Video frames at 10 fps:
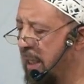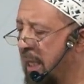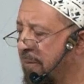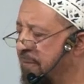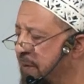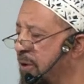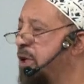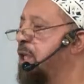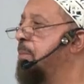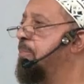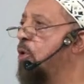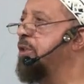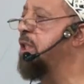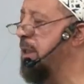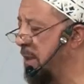a very
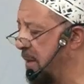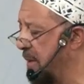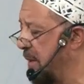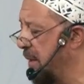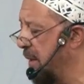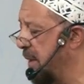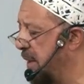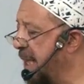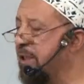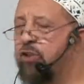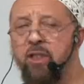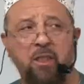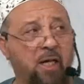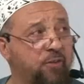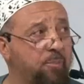important section
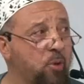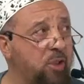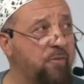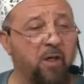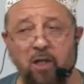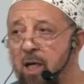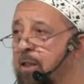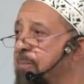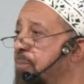of the book of Allah,